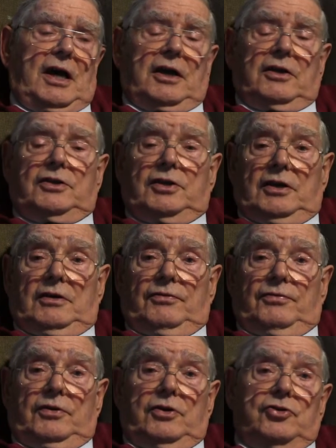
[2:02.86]

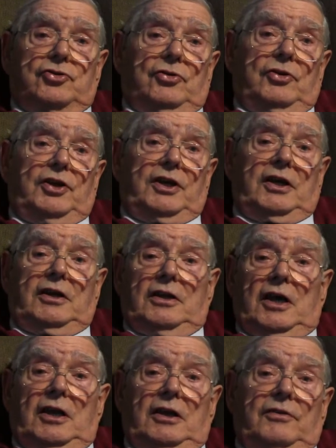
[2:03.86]
active in joining in
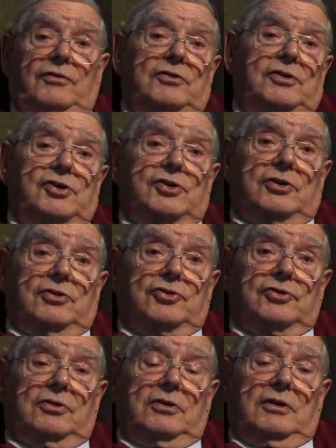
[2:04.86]
any of the
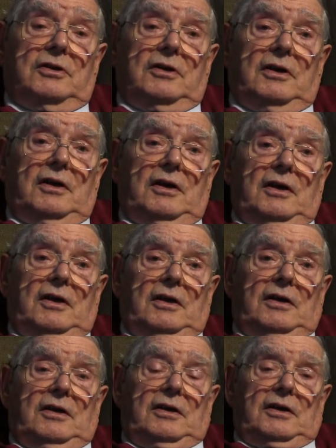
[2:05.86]
discussion.
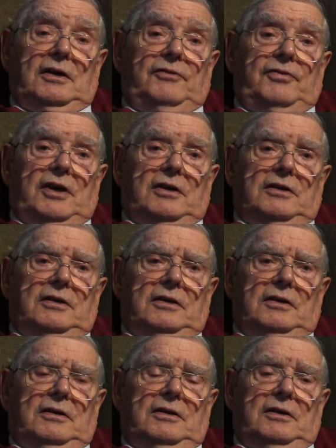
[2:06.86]
In fact,
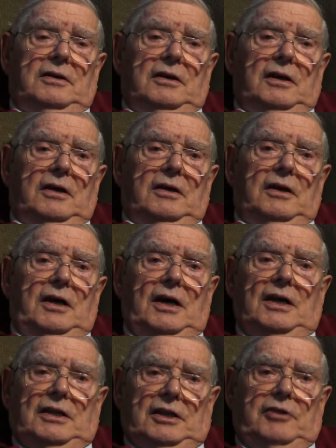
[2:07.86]
I can
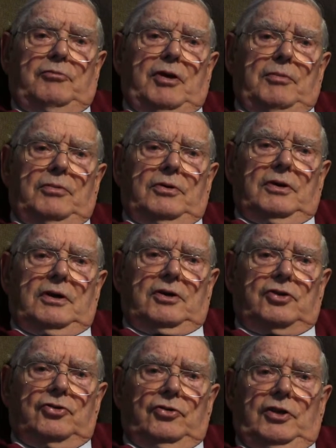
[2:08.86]
hardly remember
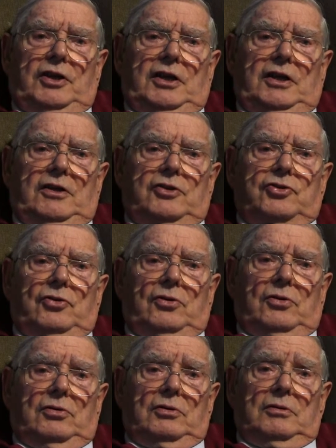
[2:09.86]
joining in at
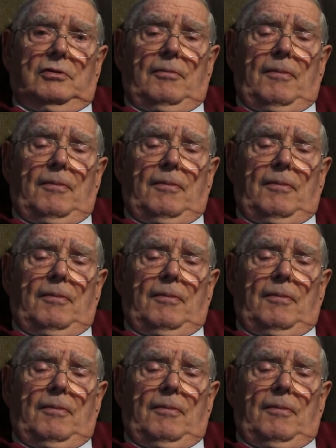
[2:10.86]
all.